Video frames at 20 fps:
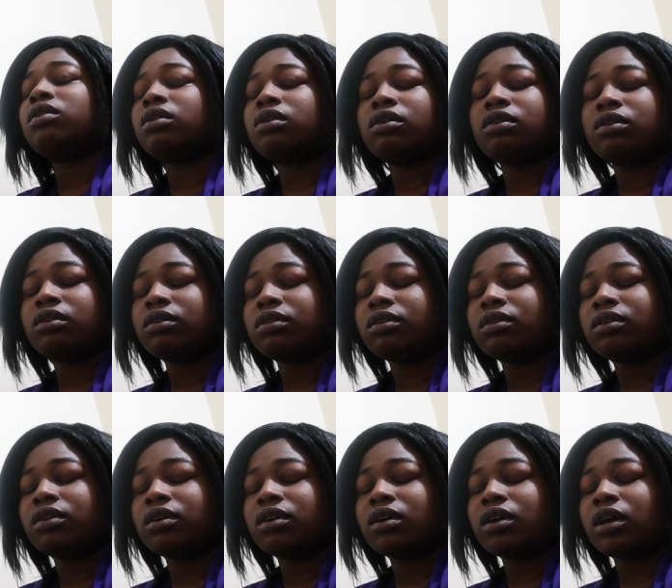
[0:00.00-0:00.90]
I
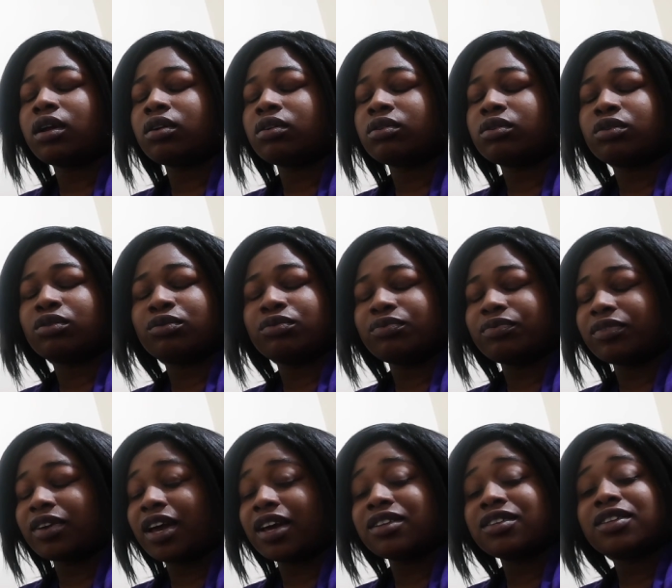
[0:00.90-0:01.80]
don't know.
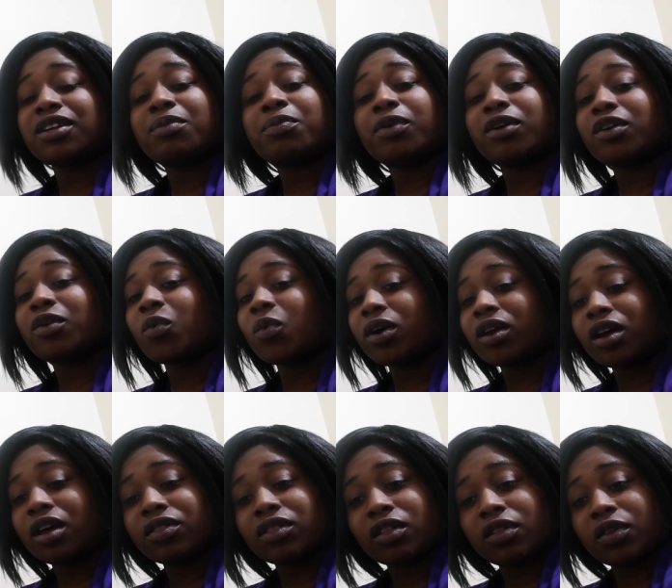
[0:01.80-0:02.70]
I ended up on a
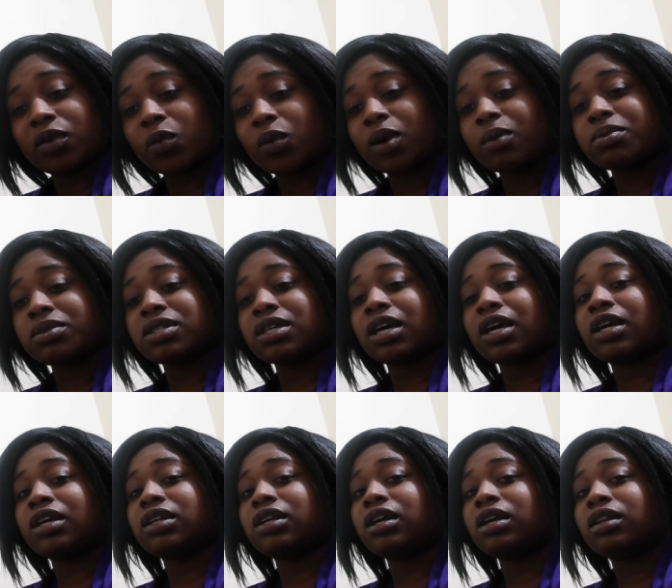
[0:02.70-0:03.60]
what another
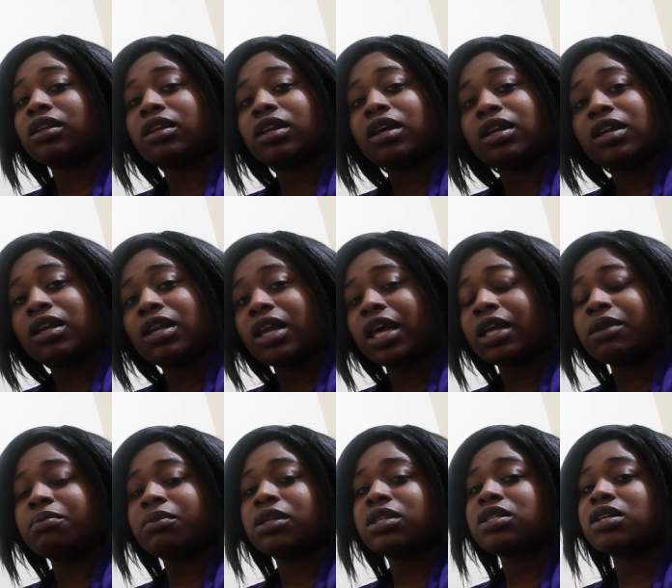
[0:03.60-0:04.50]
website, and then it
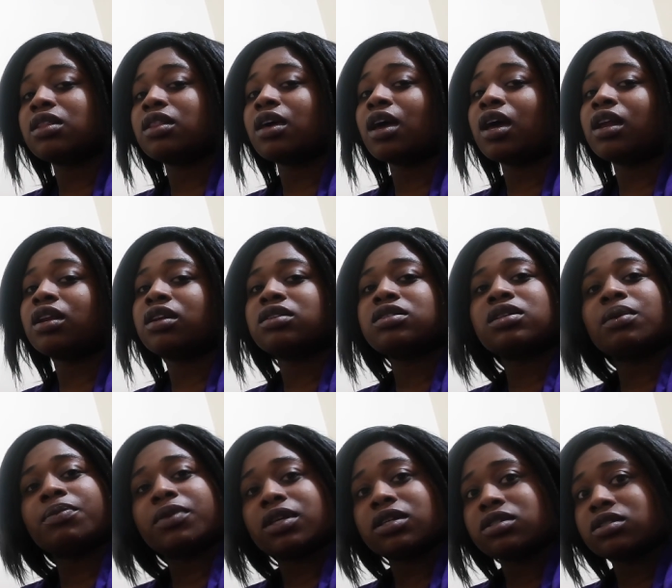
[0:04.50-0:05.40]
led me to that, and
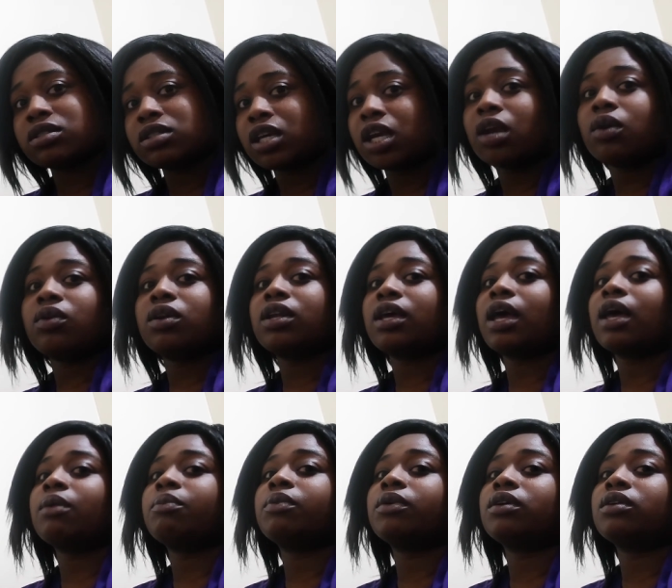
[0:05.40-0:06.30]
something scary
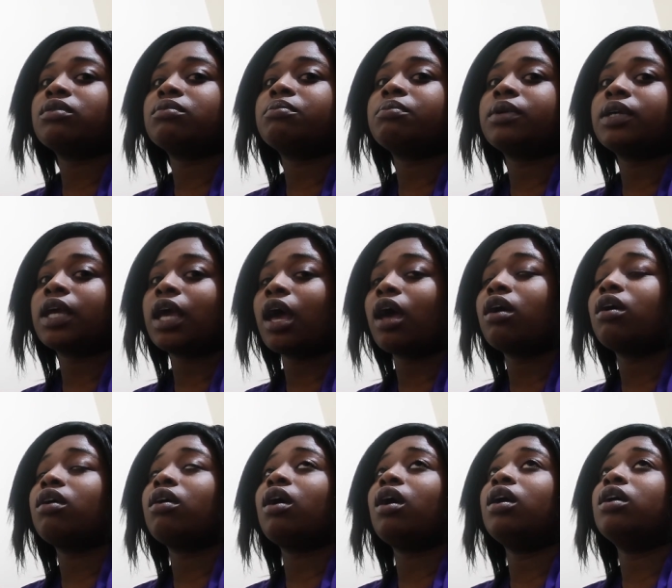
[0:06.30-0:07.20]
happened. But yeah,
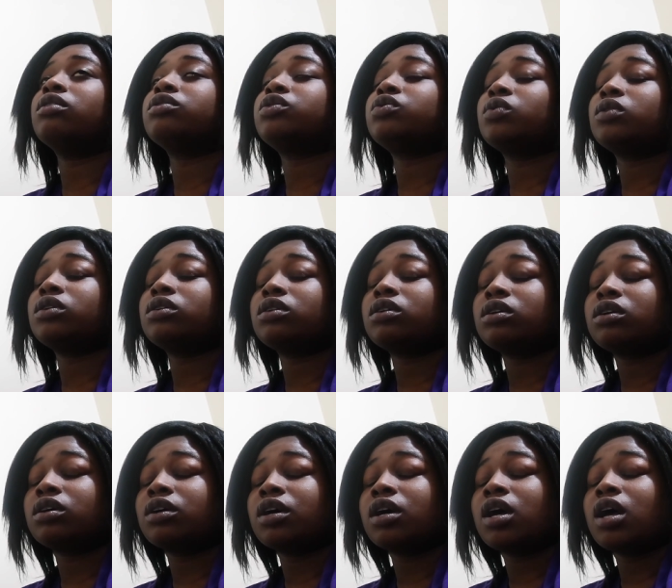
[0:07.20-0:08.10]
I'll do a,
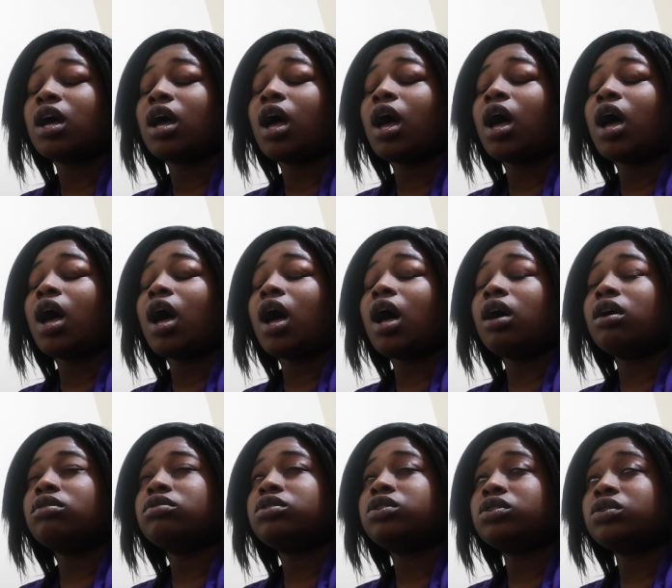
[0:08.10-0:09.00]

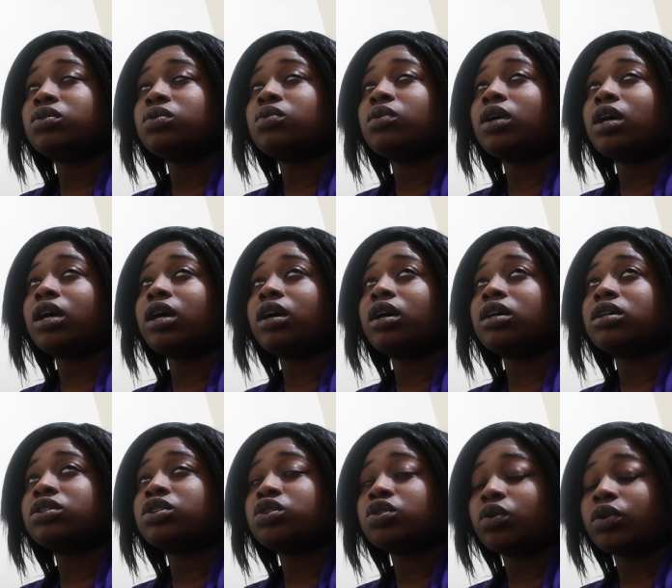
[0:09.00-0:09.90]
I'll do
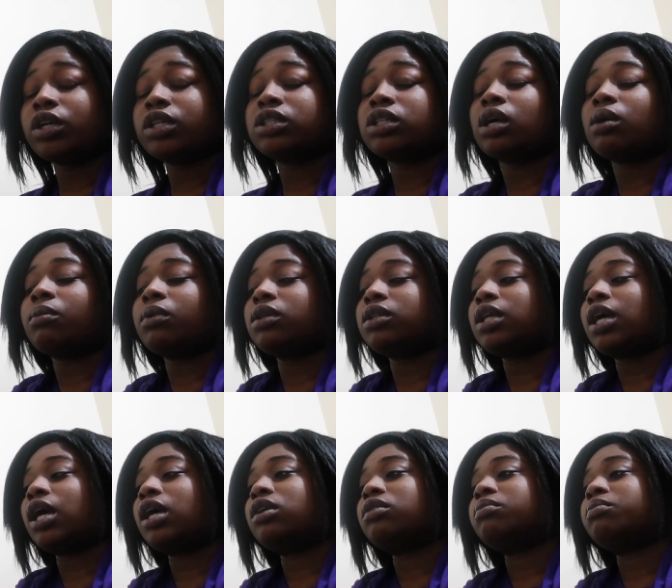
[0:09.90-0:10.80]
a story time on
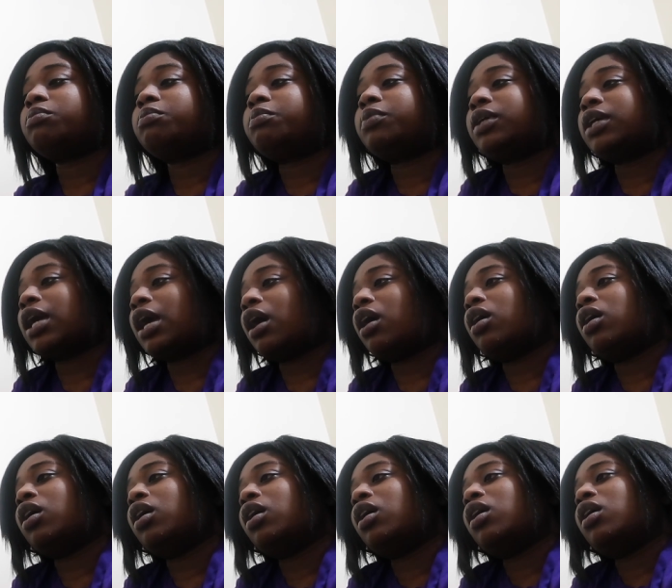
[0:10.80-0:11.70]
that. But yeah.
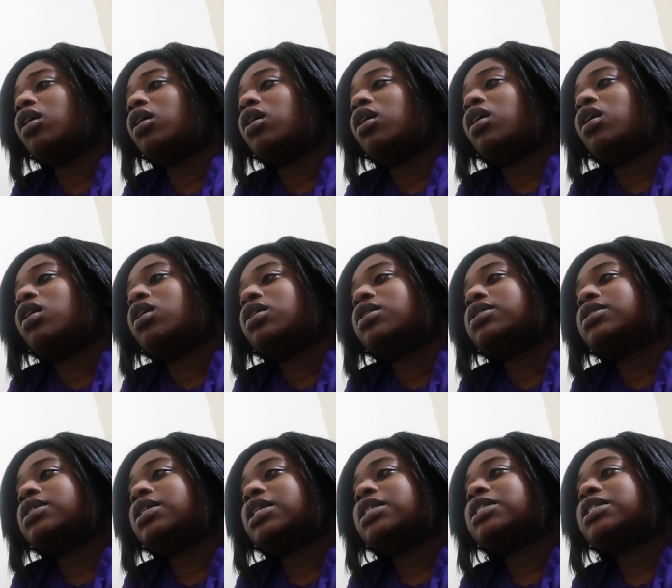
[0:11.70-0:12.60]

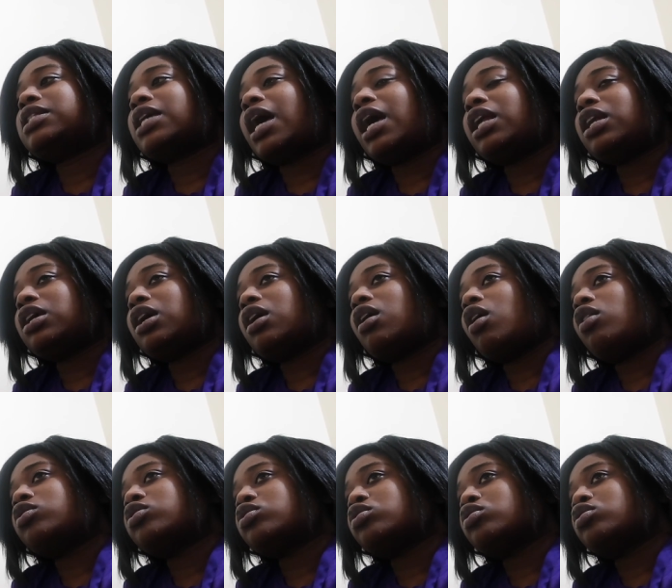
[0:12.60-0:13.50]
Since that
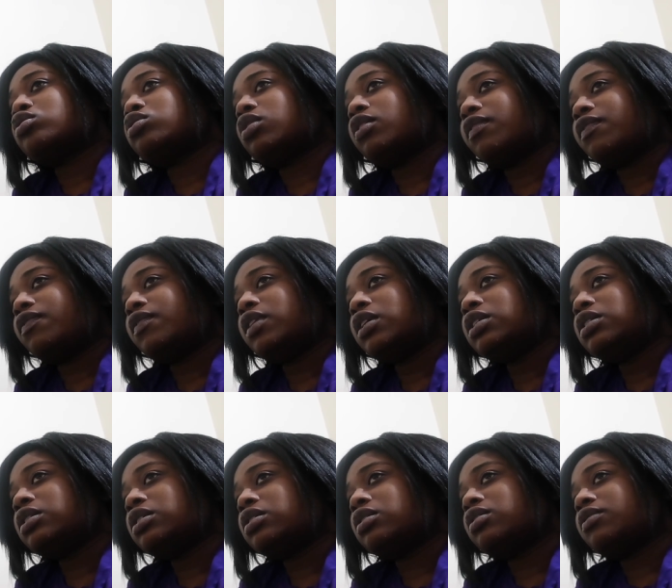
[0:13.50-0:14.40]
also
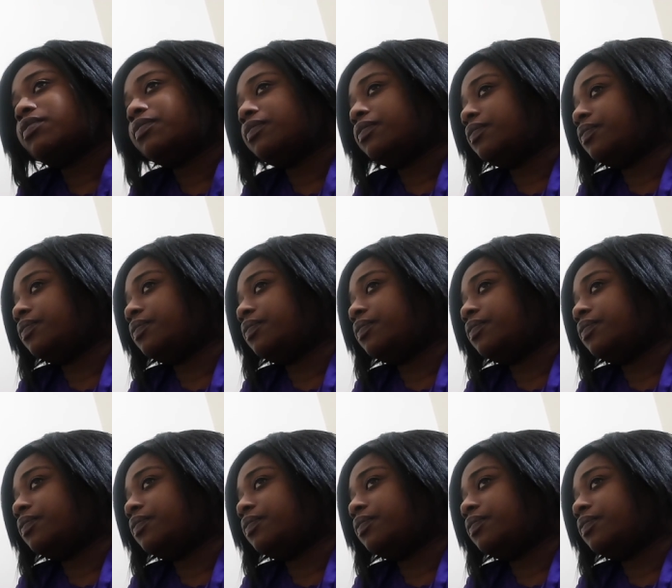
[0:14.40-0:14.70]
surfaced,